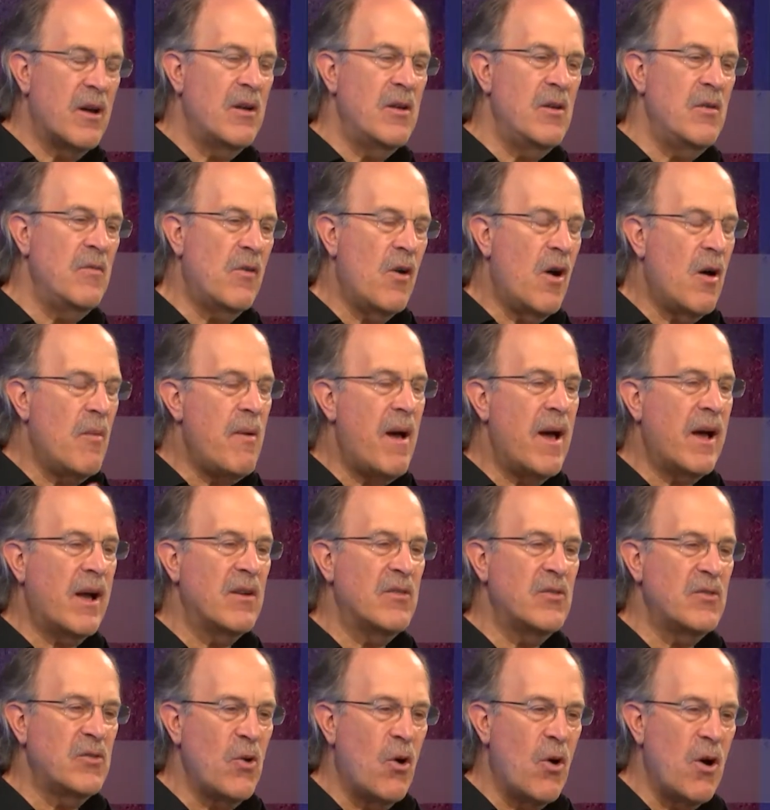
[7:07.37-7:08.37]
You've gone back
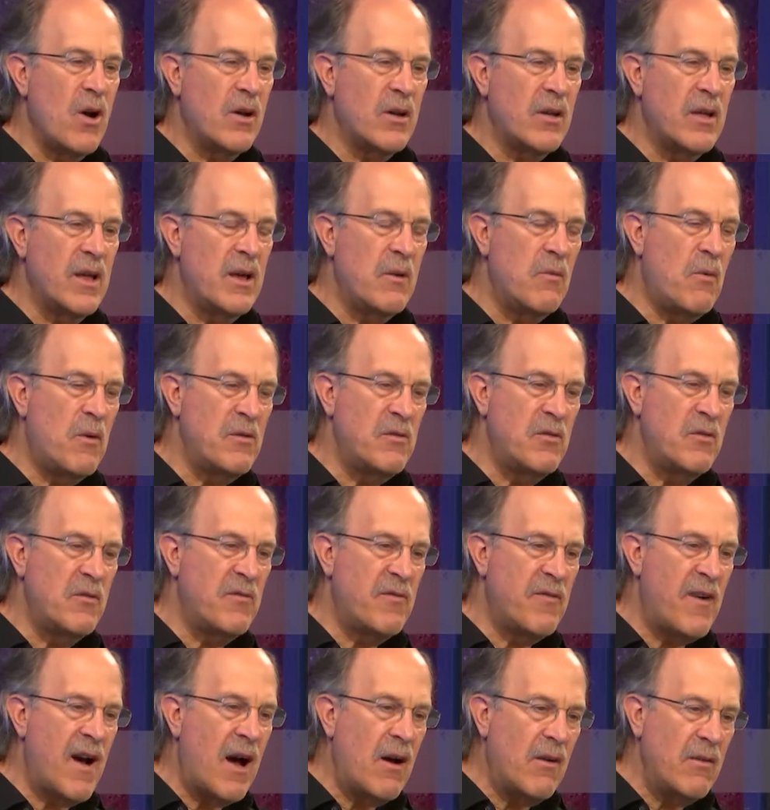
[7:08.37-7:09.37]
historically, and what you
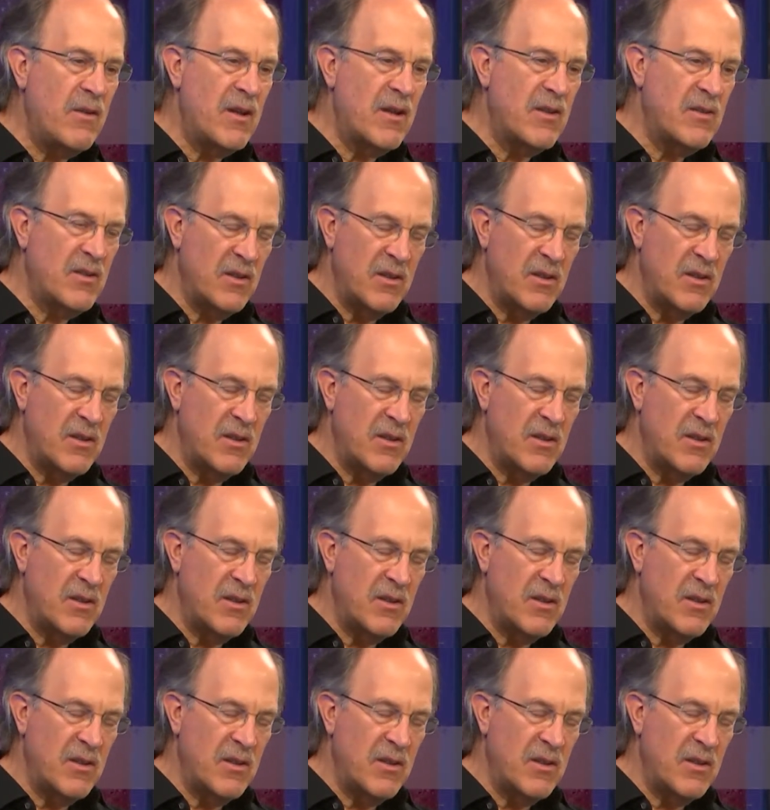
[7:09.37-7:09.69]
found is,